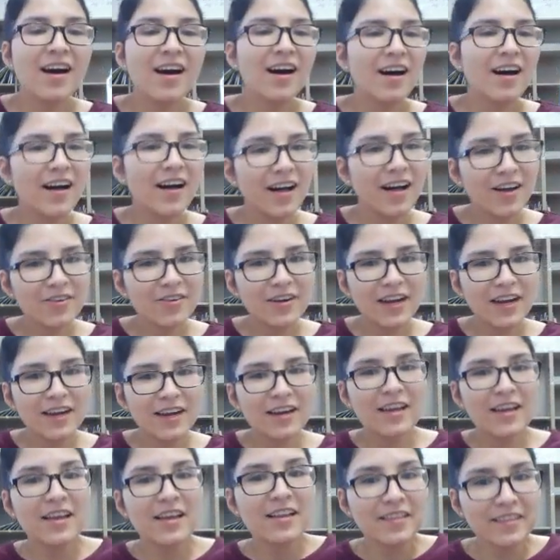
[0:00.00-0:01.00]
All right,
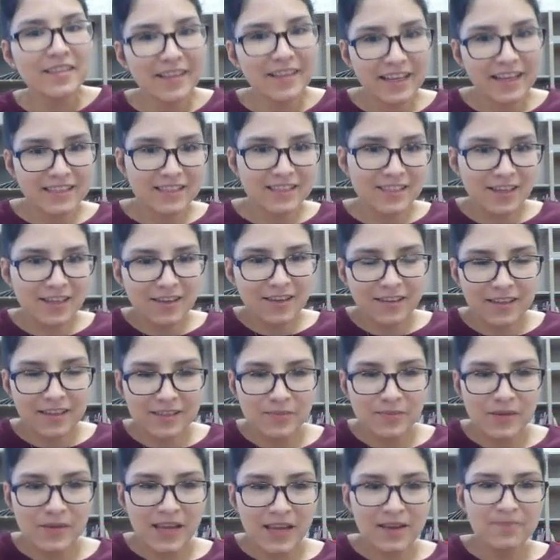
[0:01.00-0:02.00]
let's
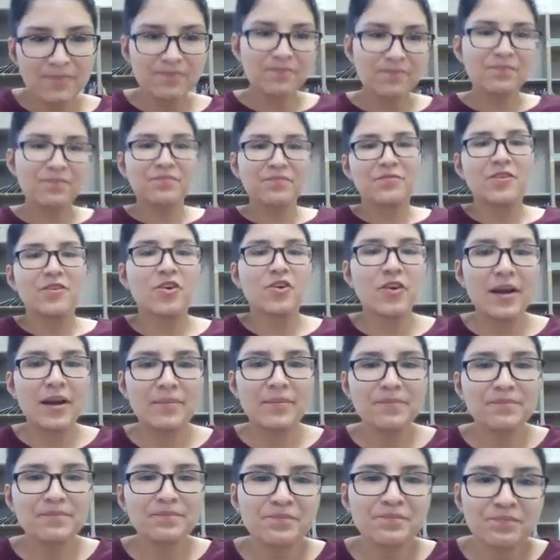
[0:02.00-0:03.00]
begin. All right,
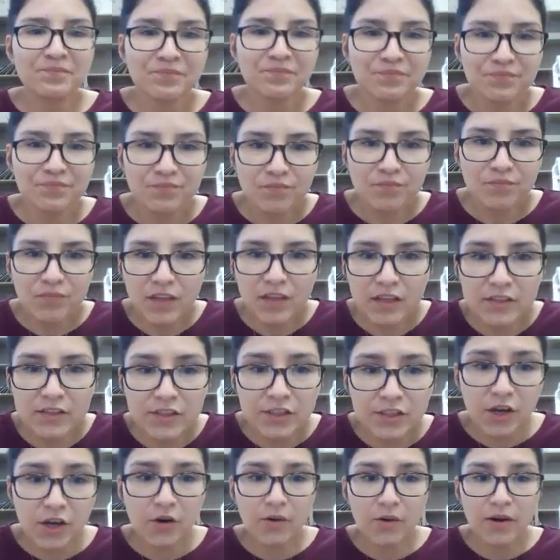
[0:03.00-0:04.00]

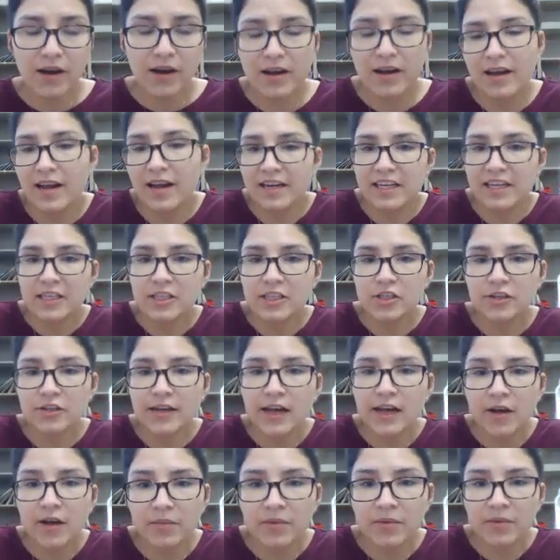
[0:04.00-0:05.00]
so I need your
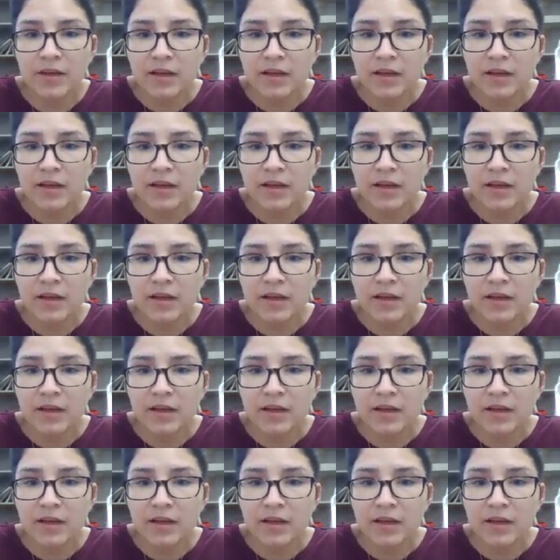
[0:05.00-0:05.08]
help.